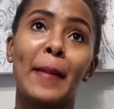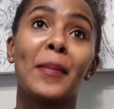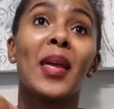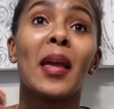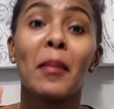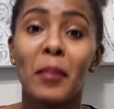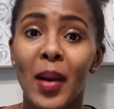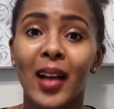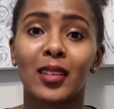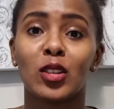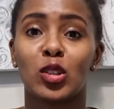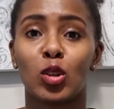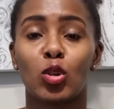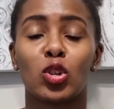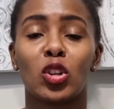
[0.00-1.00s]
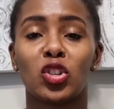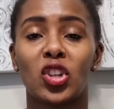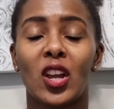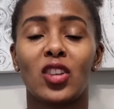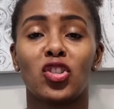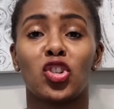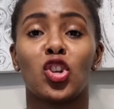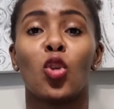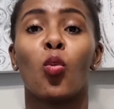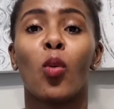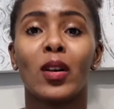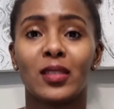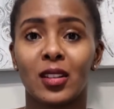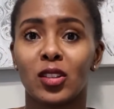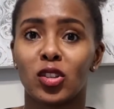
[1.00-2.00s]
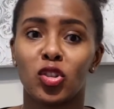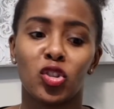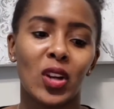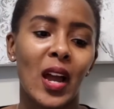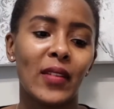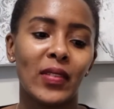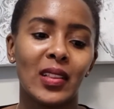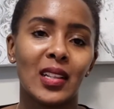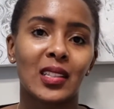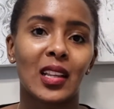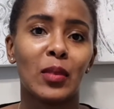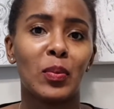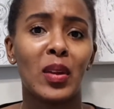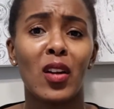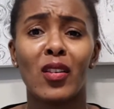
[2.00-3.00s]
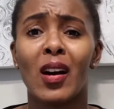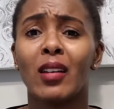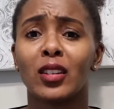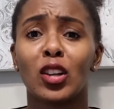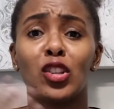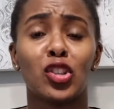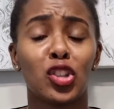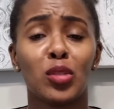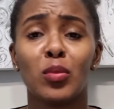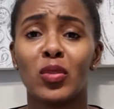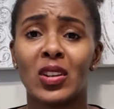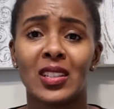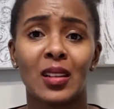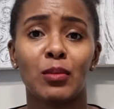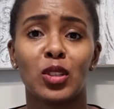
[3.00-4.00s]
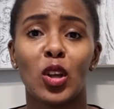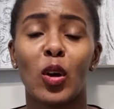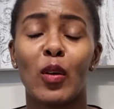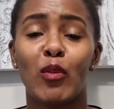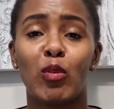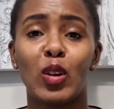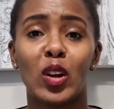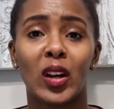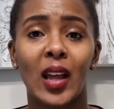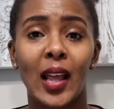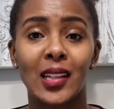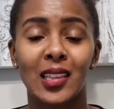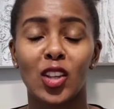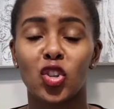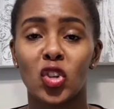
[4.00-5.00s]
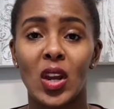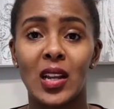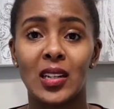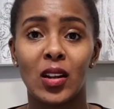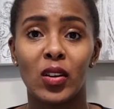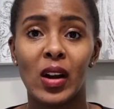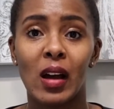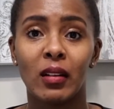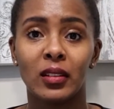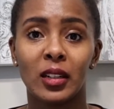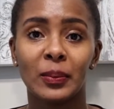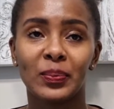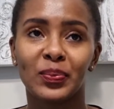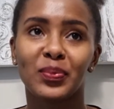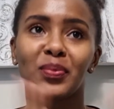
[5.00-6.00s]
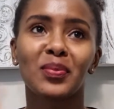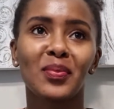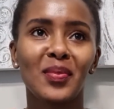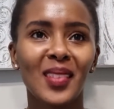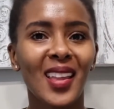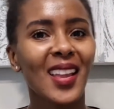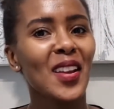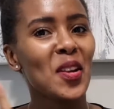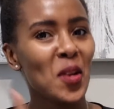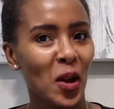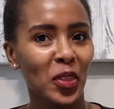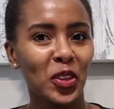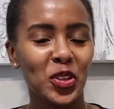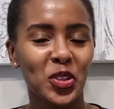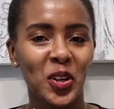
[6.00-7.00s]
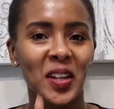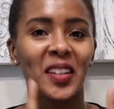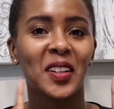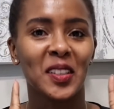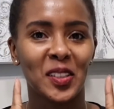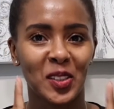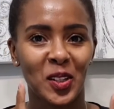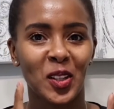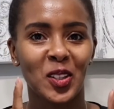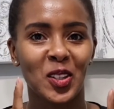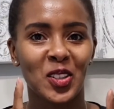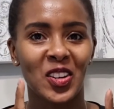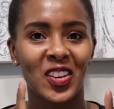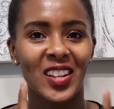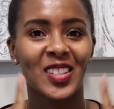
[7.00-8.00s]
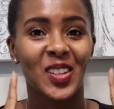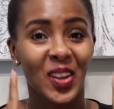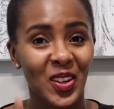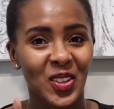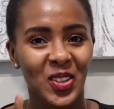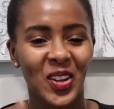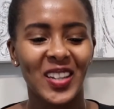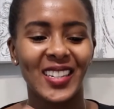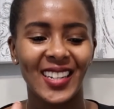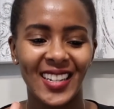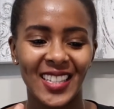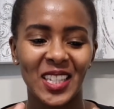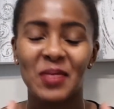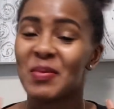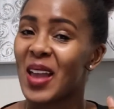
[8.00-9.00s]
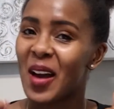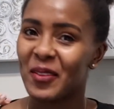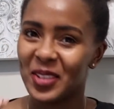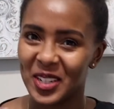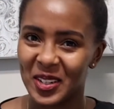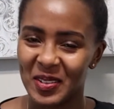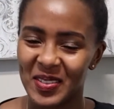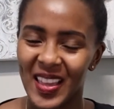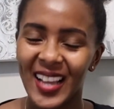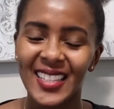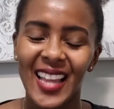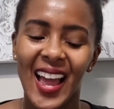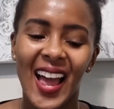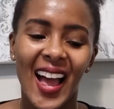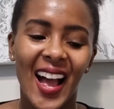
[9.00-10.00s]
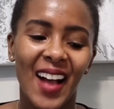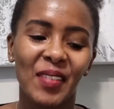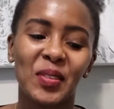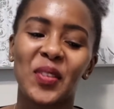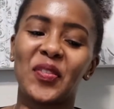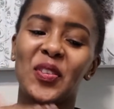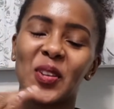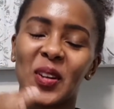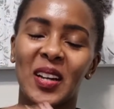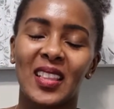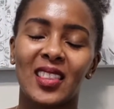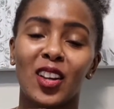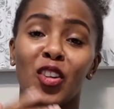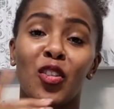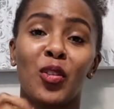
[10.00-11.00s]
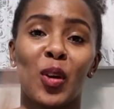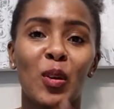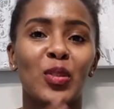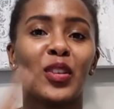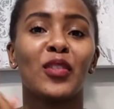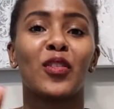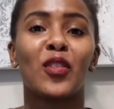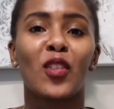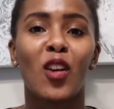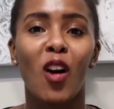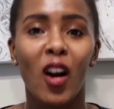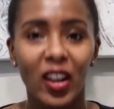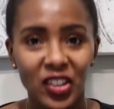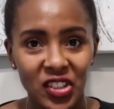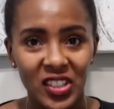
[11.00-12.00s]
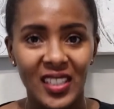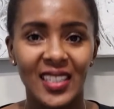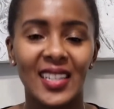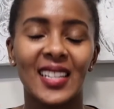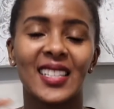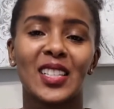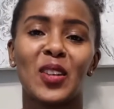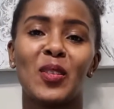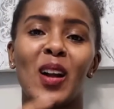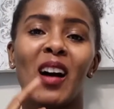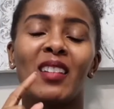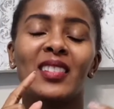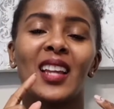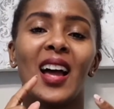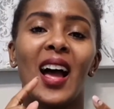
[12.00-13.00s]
impact the social change that you're wanting to drive, and this could be around consumerism. So if we look at the trend around, not the trend, because it's not a trend, it needs to be how we do things. So if you look at the growth of consciousness around